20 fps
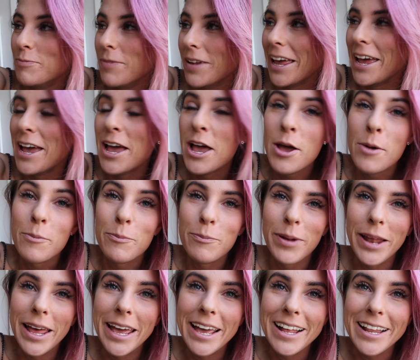bla
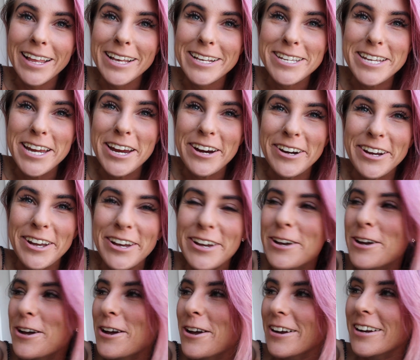blankly staring
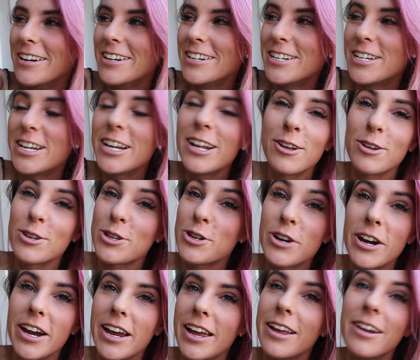at her and she looks
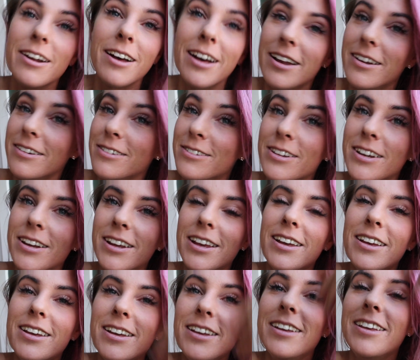great and I,
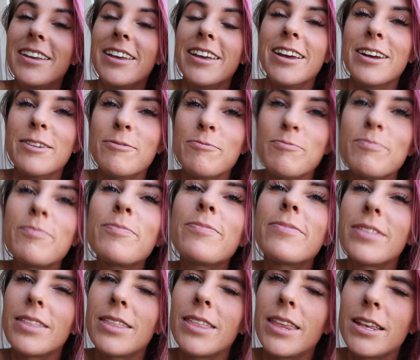yeah,
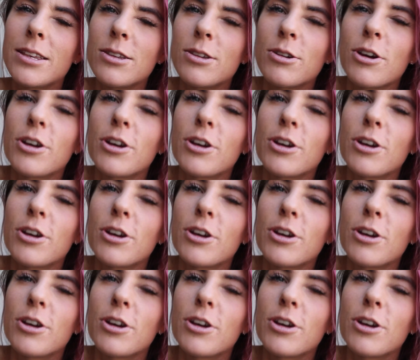let's look